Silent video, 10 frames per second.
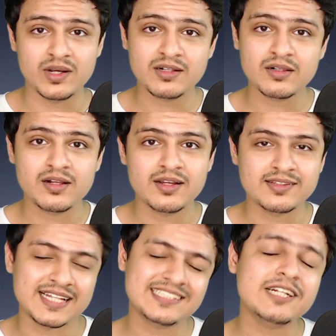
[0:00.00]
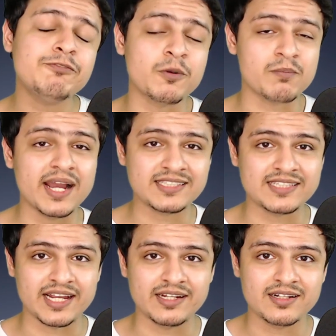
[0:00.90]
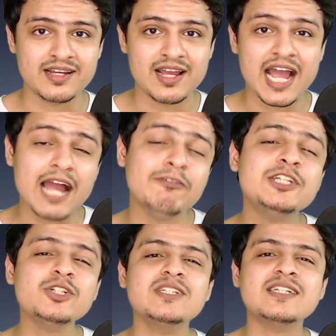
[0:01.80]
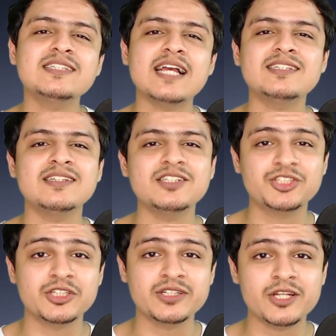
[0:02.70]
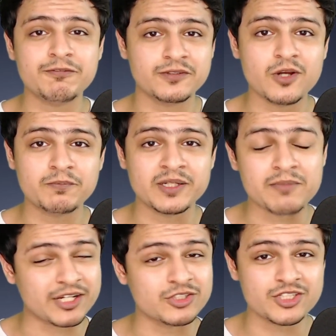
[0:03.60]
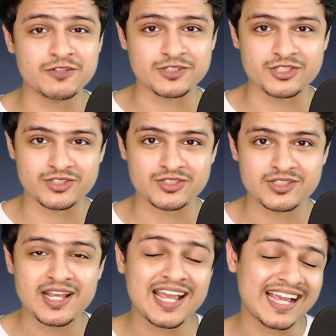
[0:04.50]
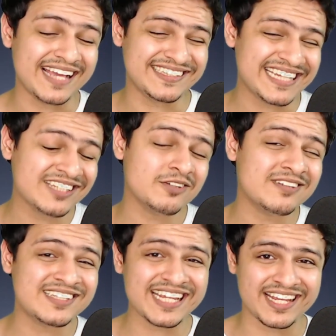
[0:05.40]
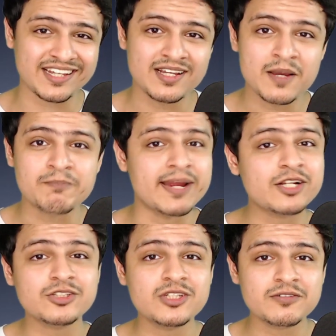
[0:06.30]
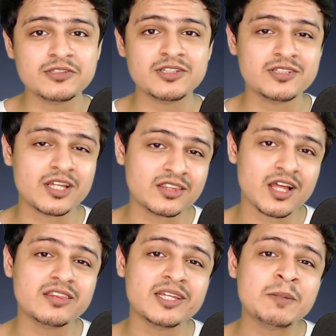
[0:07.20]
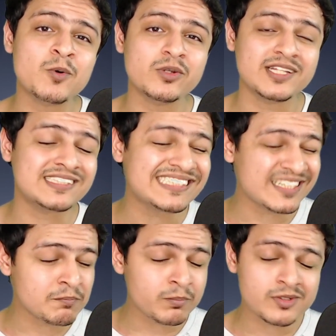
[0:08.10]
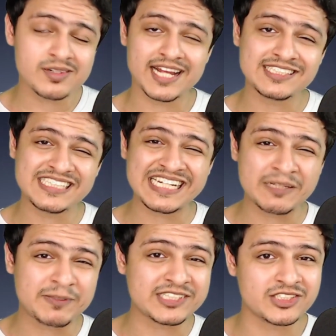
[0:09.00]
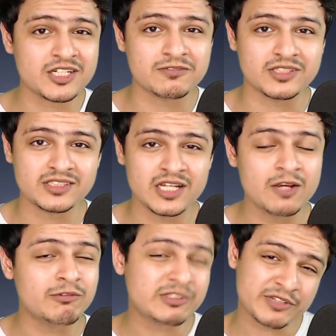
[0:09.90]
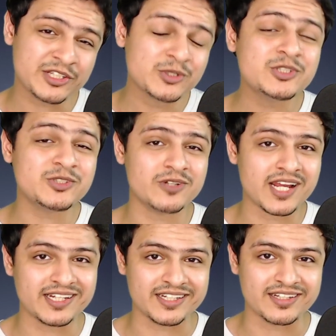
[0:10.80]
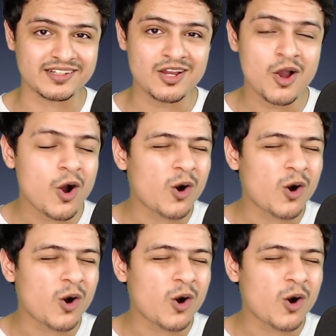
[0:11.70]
Well, that's it from my side. I wish you success in this journey of adopting microservices. At the end of the day, microservices are nothing more than simple H T T P servers which we're used to writing.